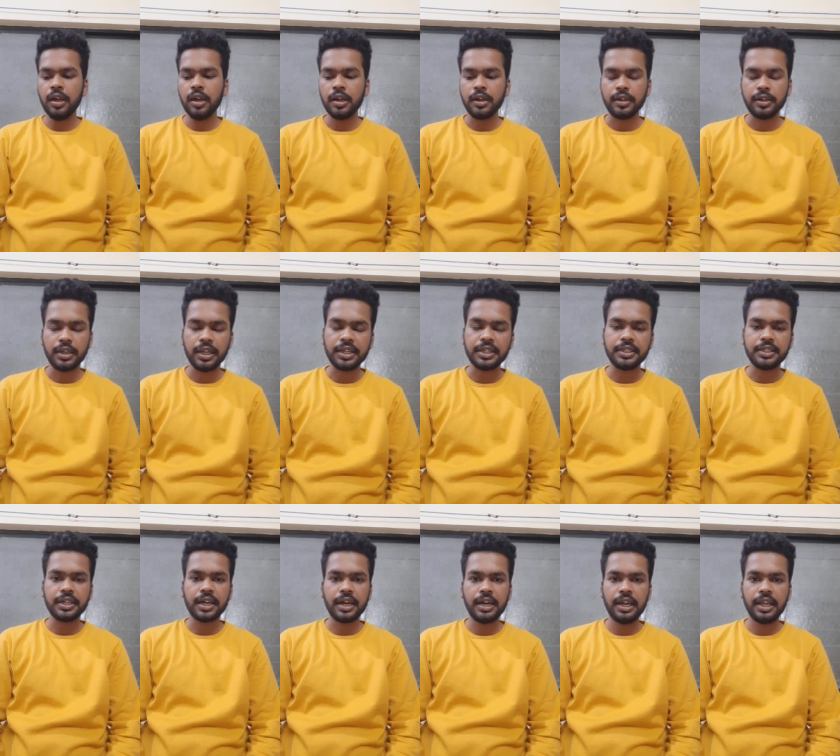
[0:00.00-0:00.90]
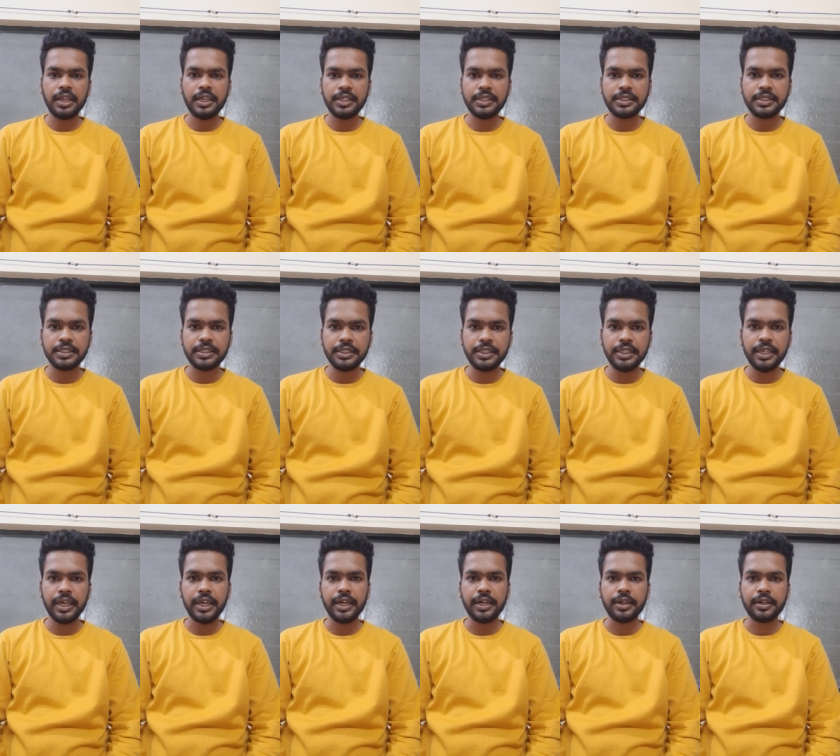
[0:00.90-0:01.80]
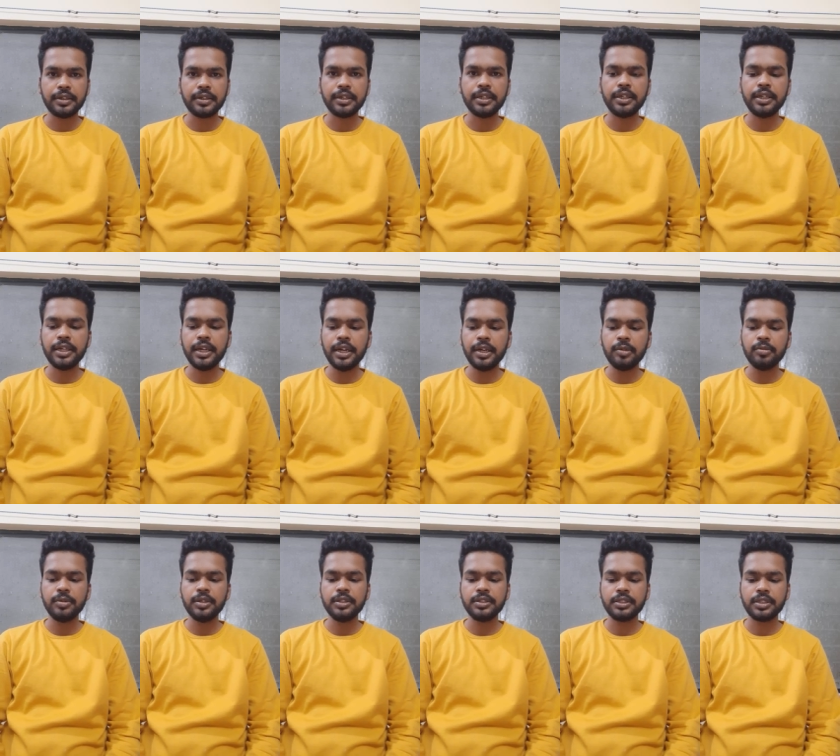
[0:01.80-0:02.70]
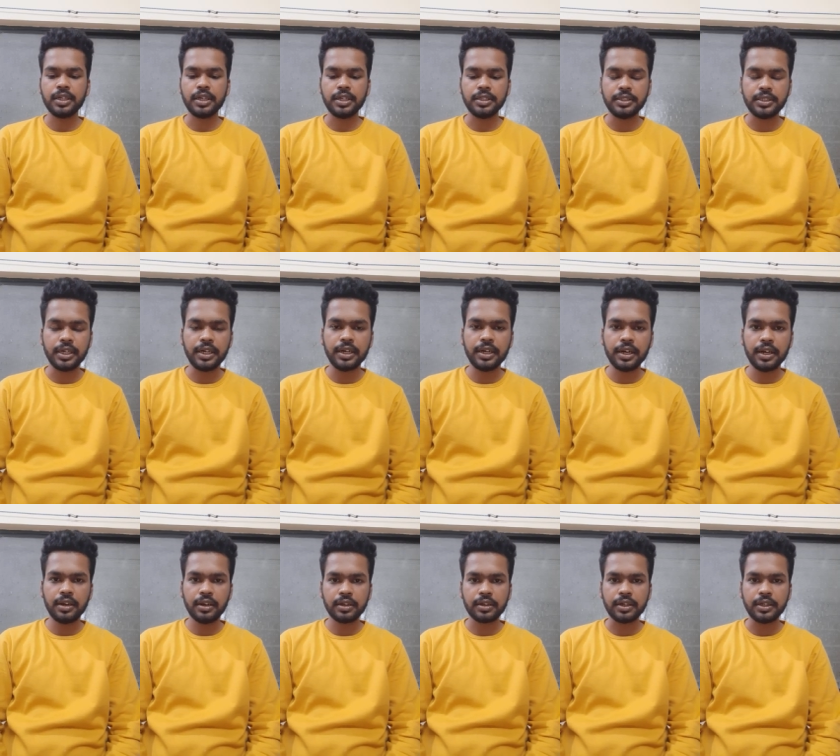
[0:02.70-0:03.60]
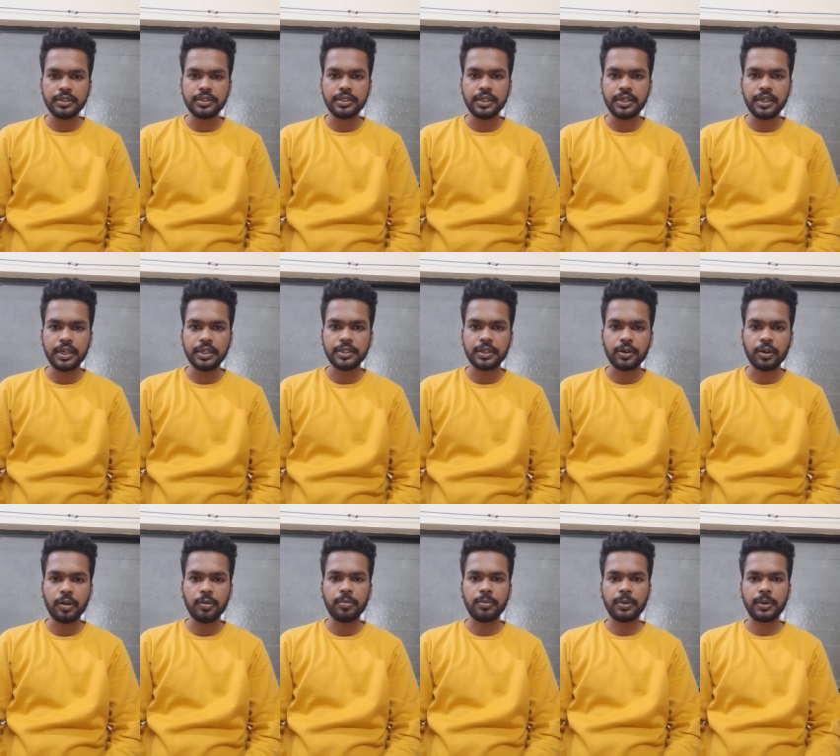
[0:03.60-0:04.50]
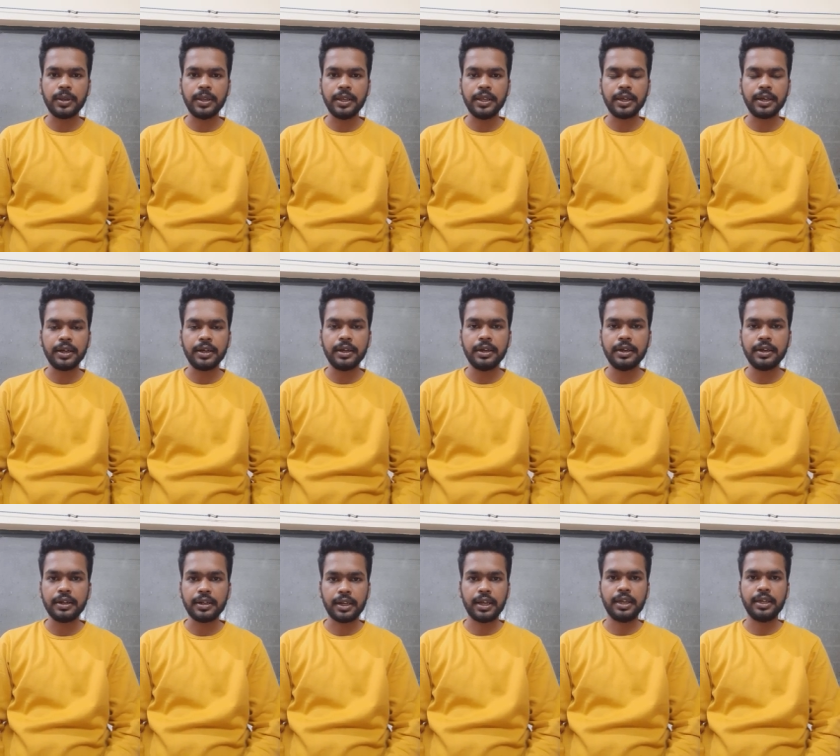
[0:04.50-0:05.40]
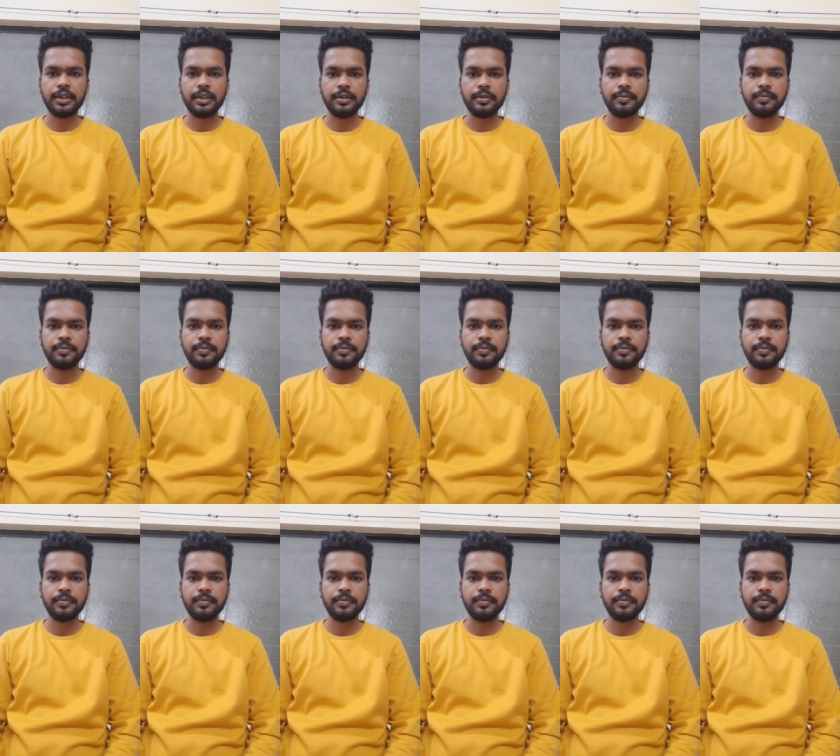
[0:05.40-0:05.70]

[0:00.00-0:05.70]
Next guideline is E8. E8 means general consideration of clinical trial.